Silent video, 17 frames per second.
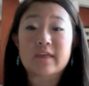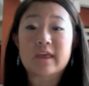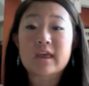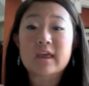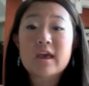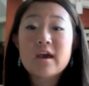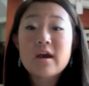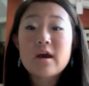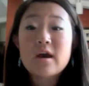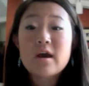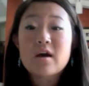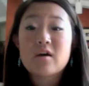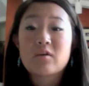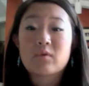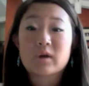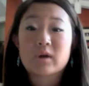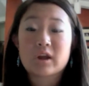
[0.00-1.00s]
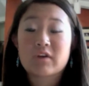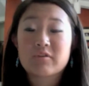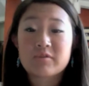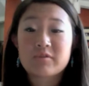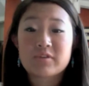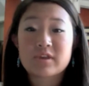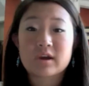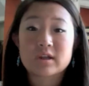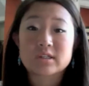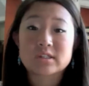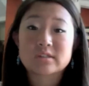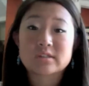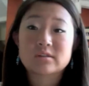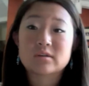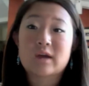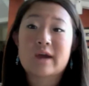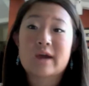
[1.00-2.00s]
Like,
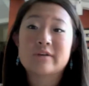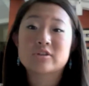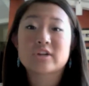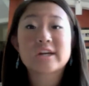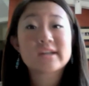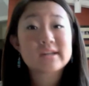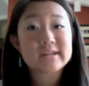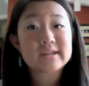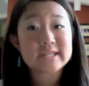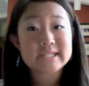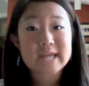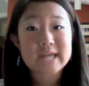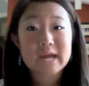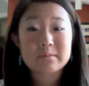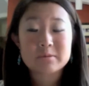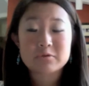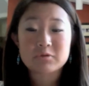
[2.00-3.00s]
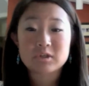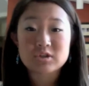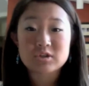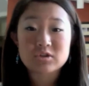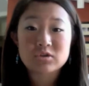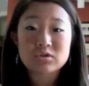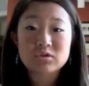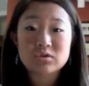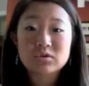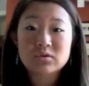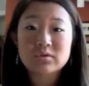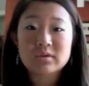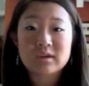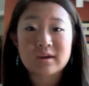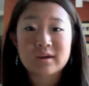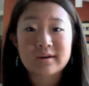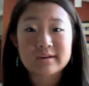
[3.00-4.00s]
I was trying to decide between
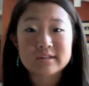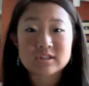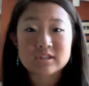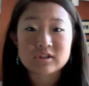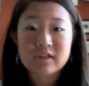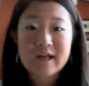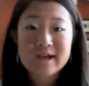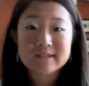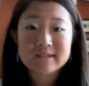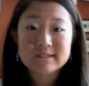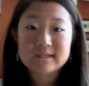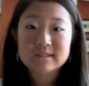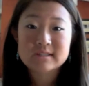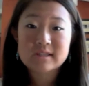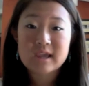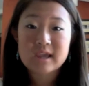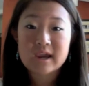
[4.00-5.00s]
2 English classes,